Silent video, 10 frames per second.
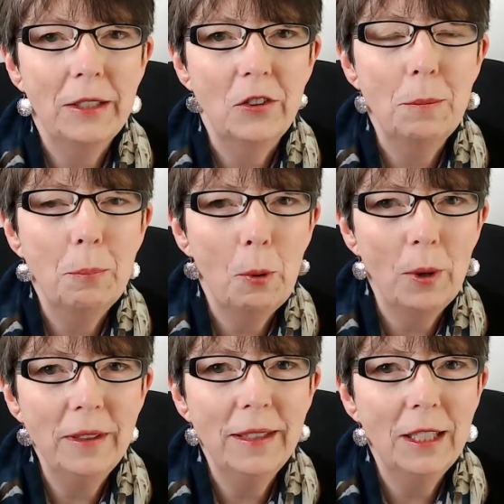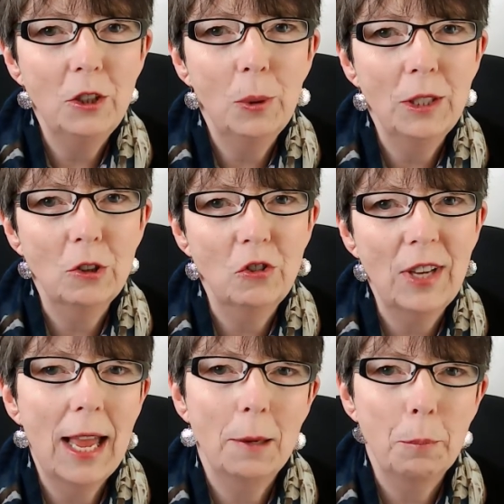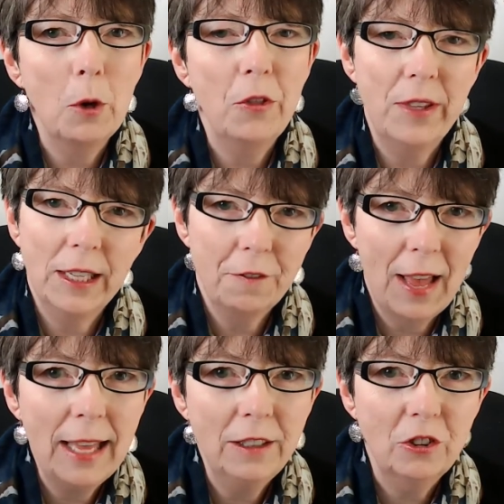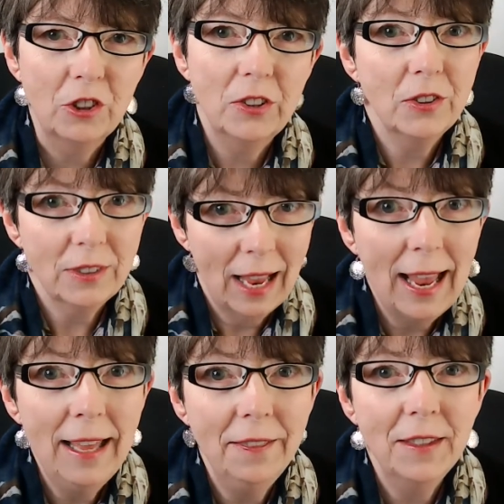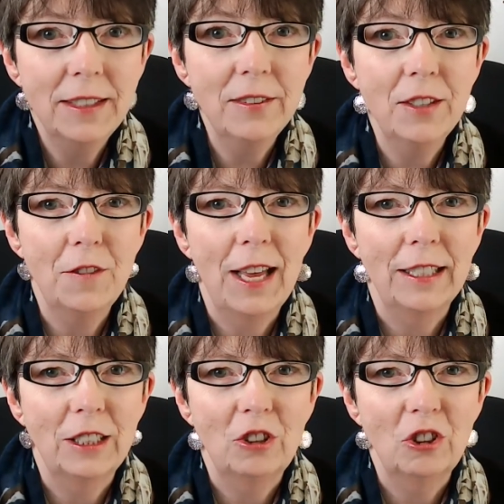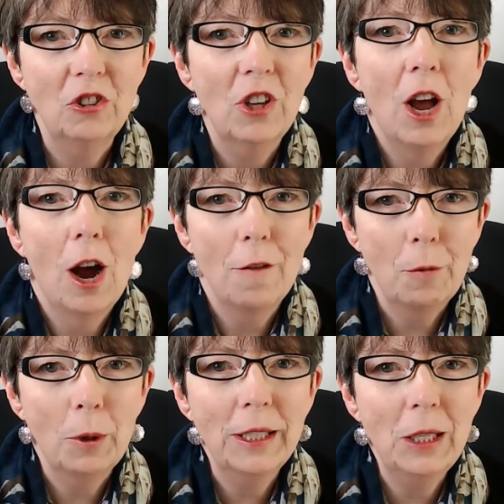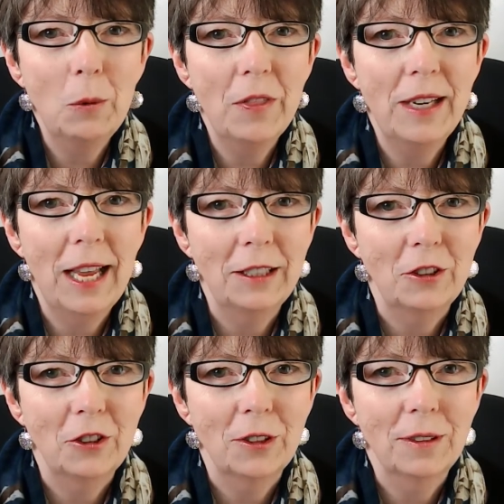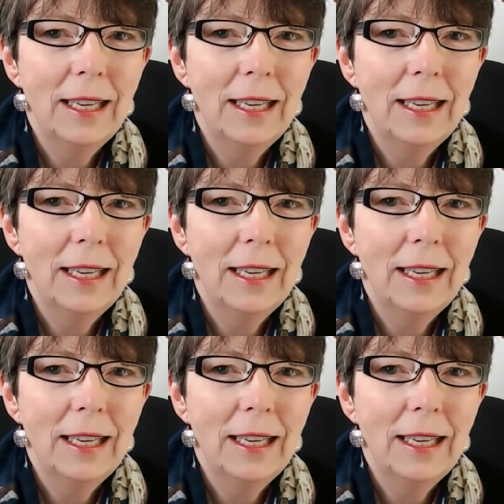it's important that you understand both the advantages and the disadvantages of working with an editor.